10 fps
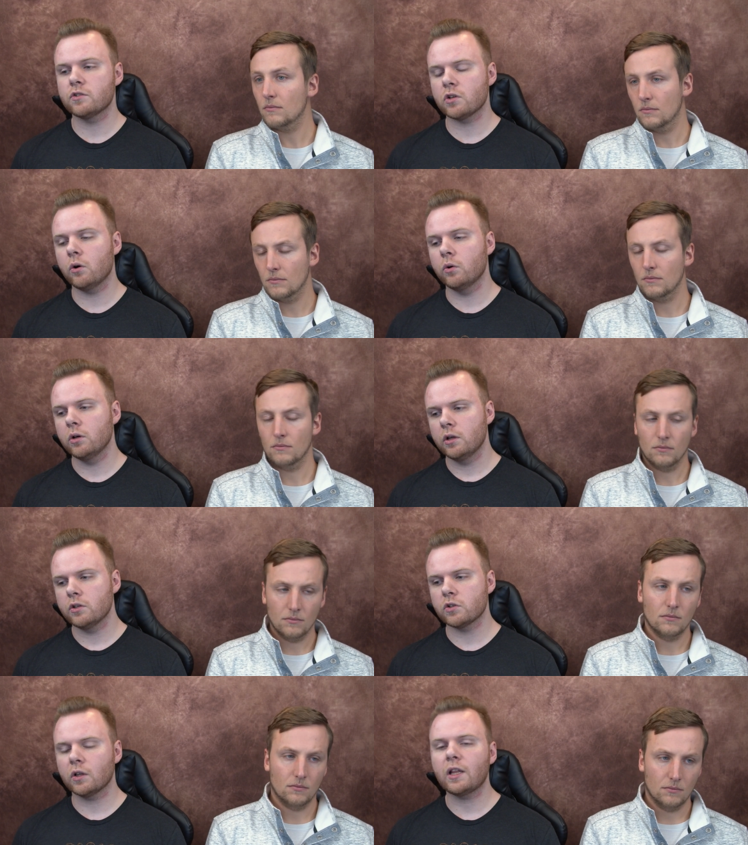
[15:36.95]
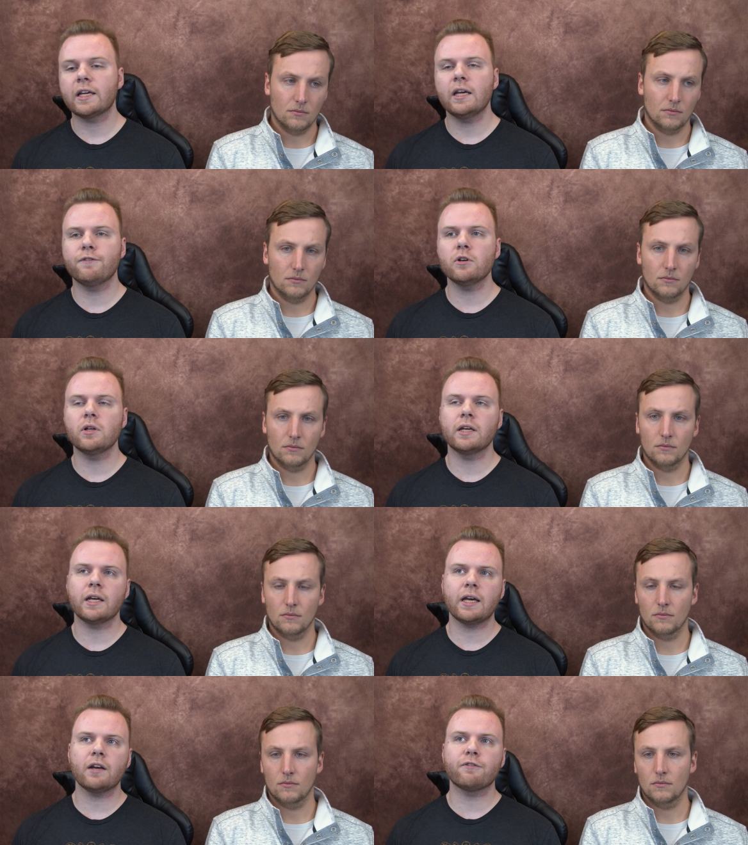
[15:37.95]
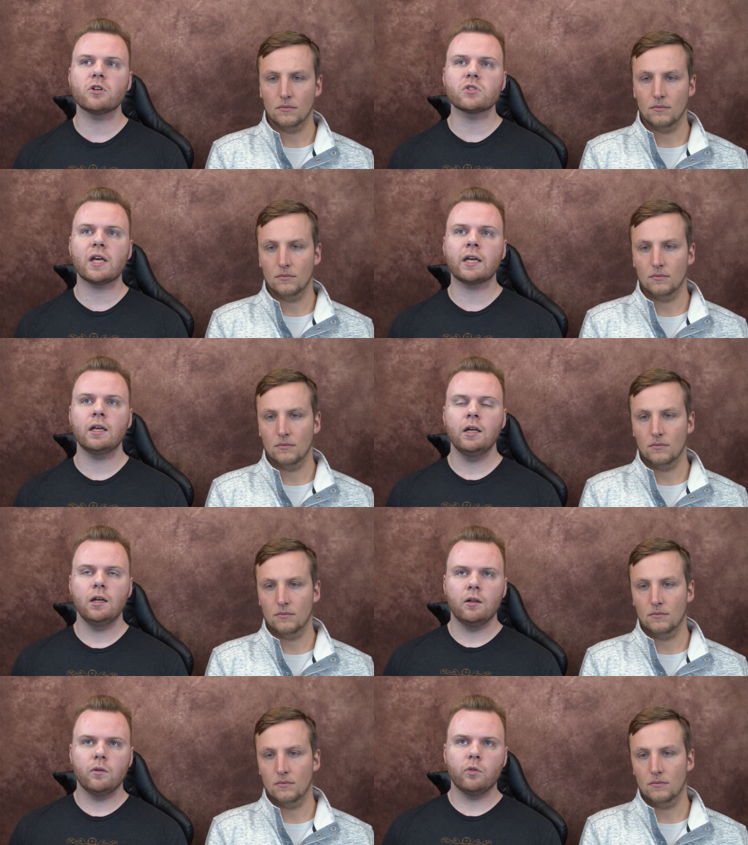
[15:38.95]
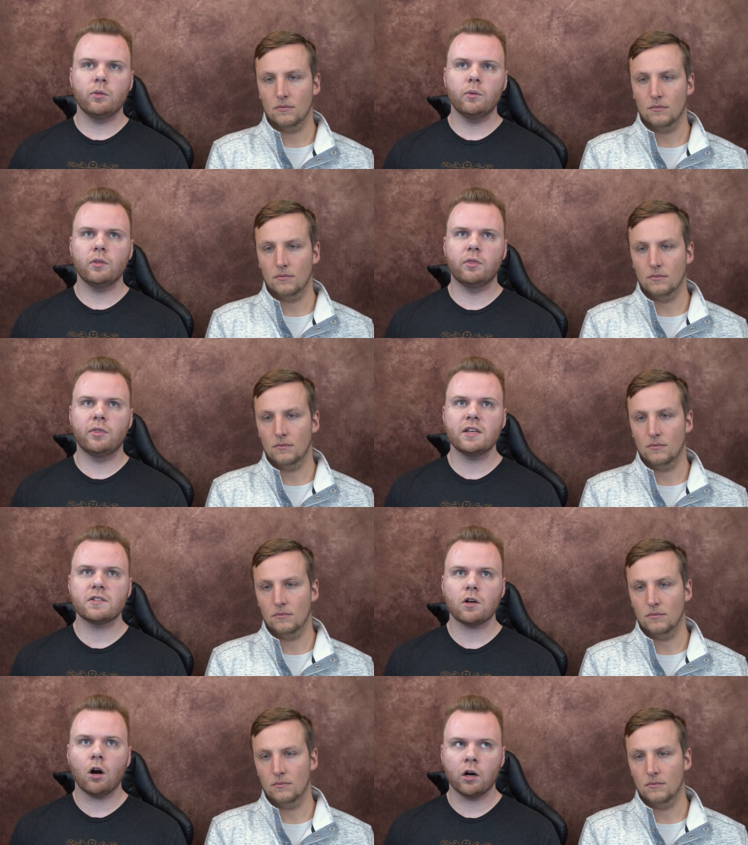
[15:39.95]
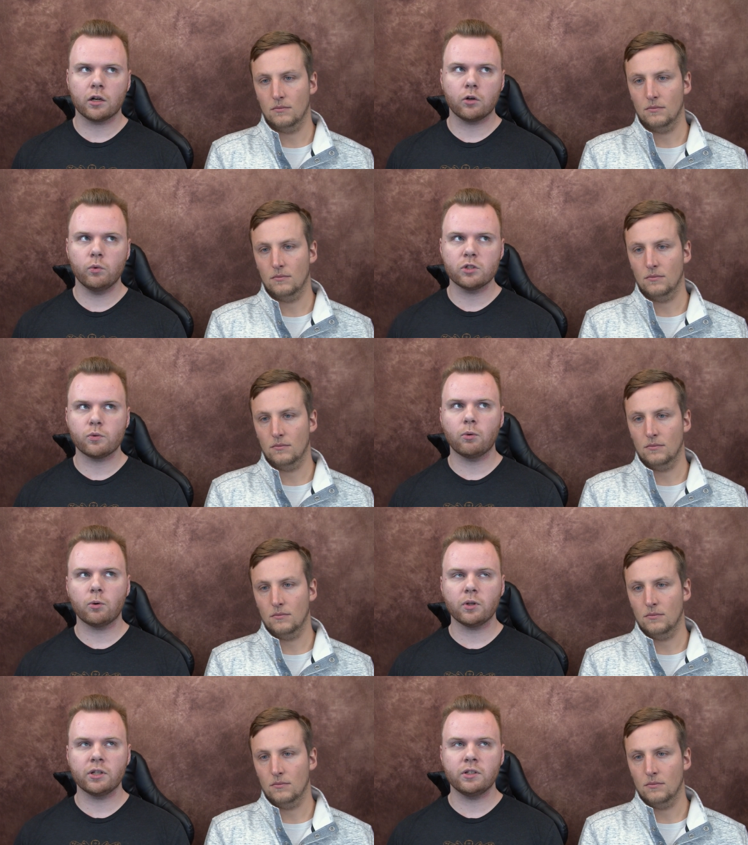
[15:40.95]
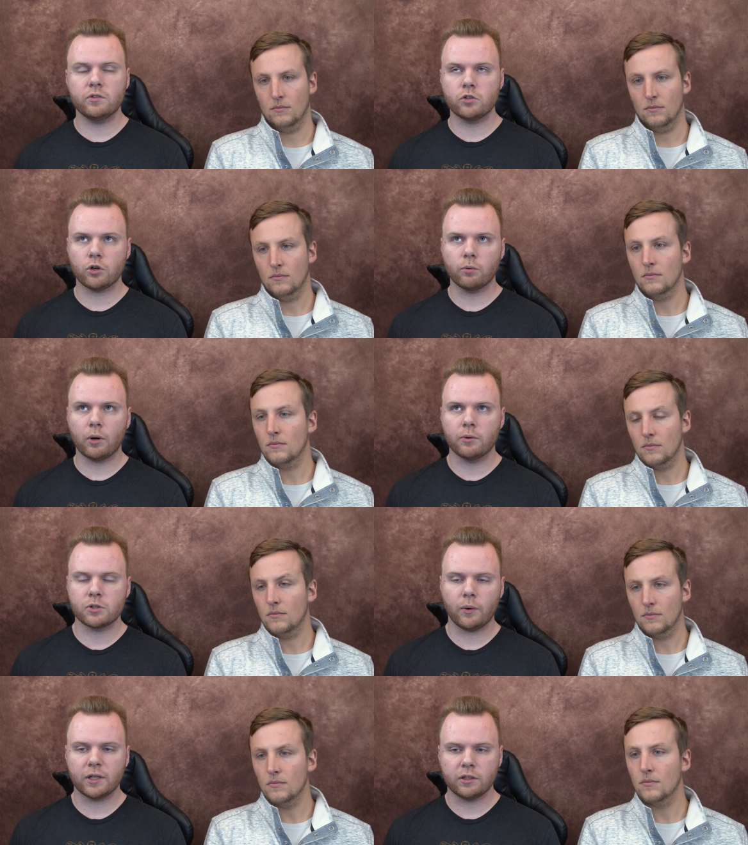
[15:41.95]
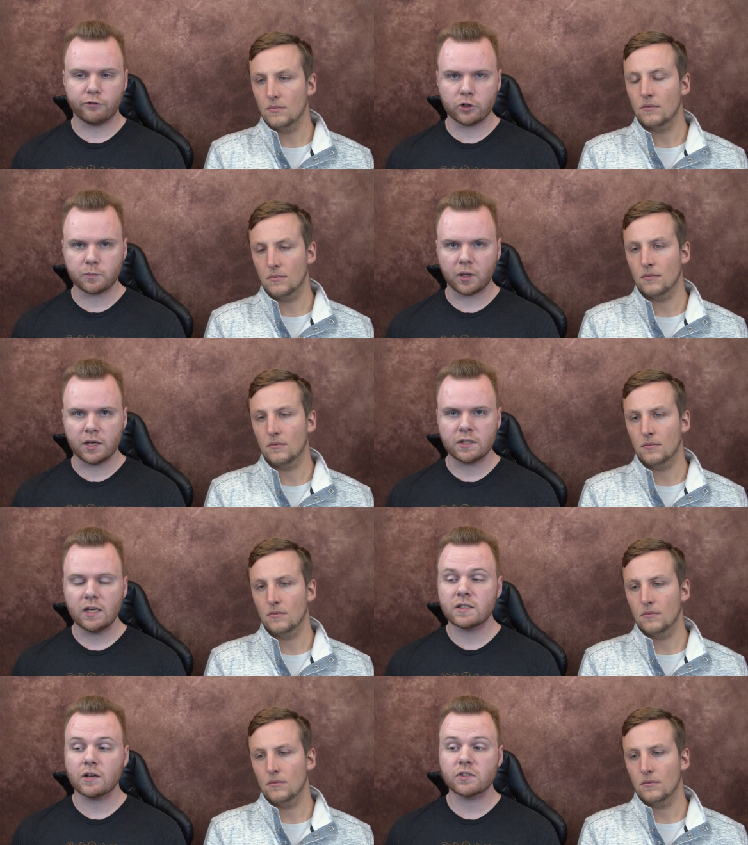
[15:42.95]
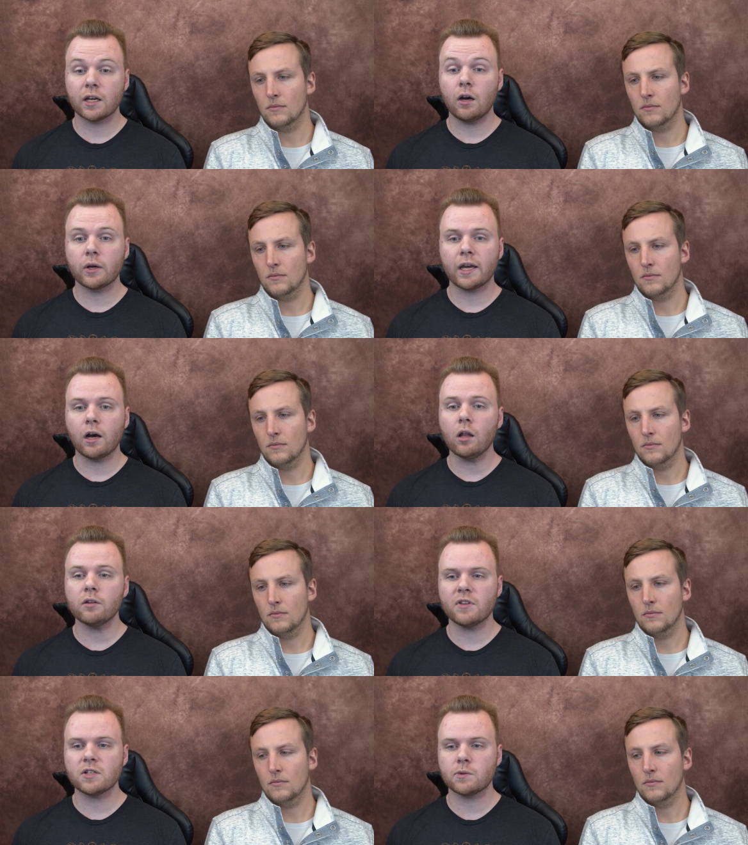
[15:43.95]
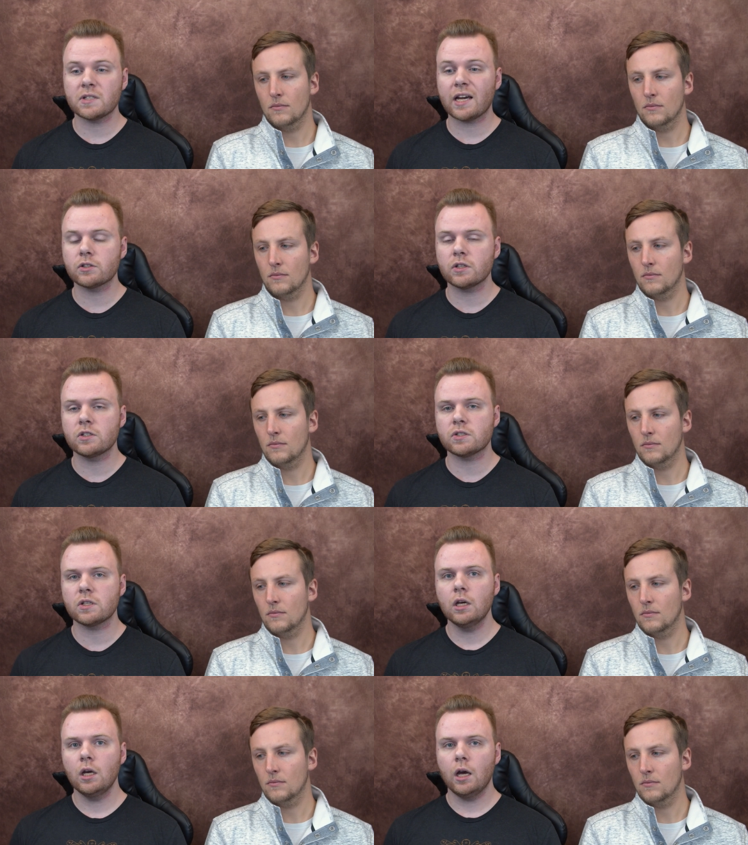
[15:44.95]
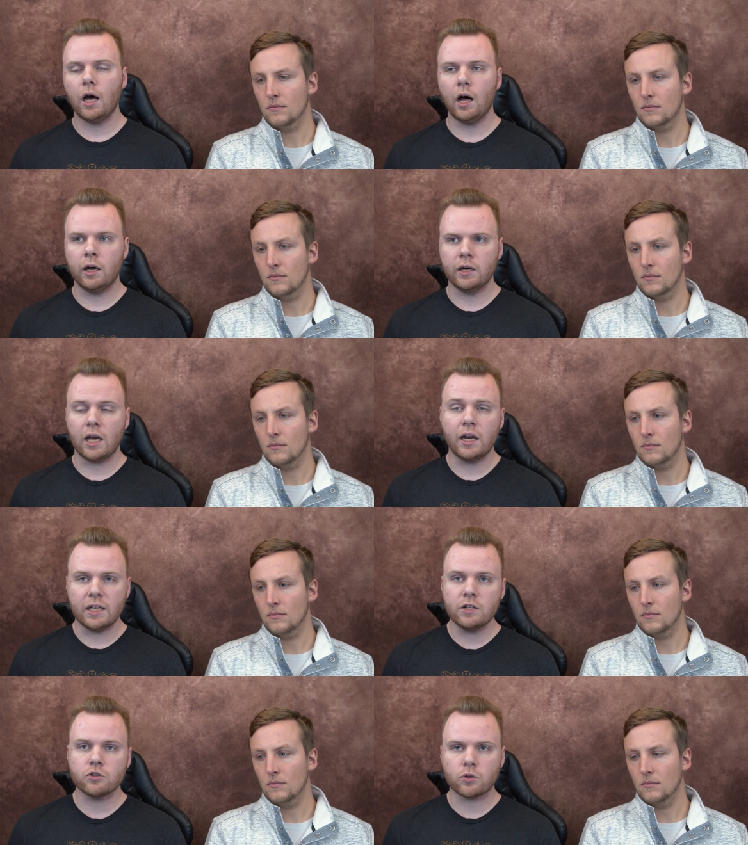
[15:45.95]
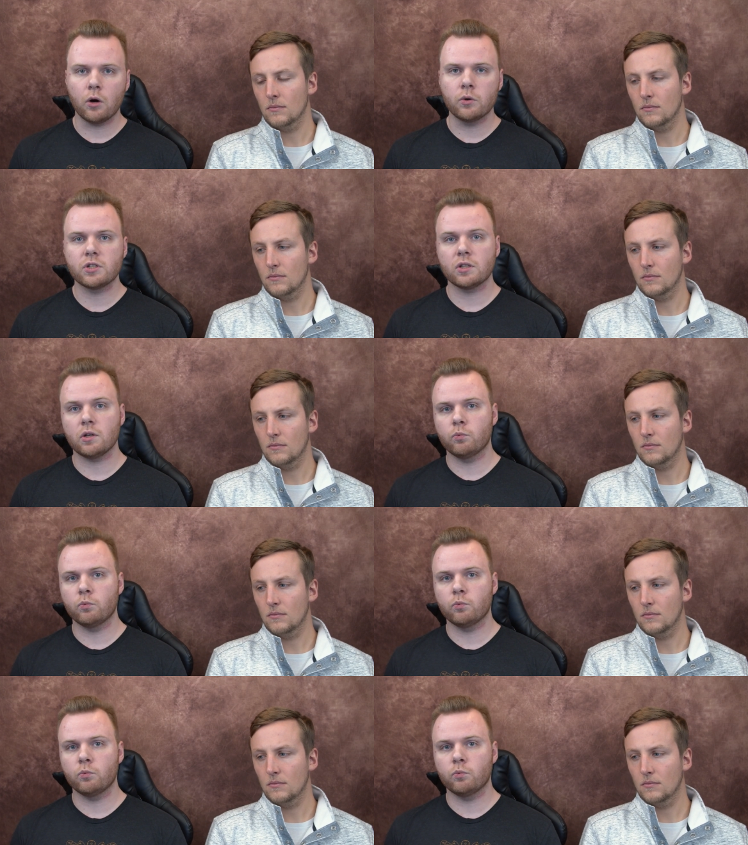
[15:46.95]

Speaker 1: So so like it feel it kind of feels like this arc, which we weren't really sure where it was going in the first place, is now saying, okay, all of this was actually just an, an intro to the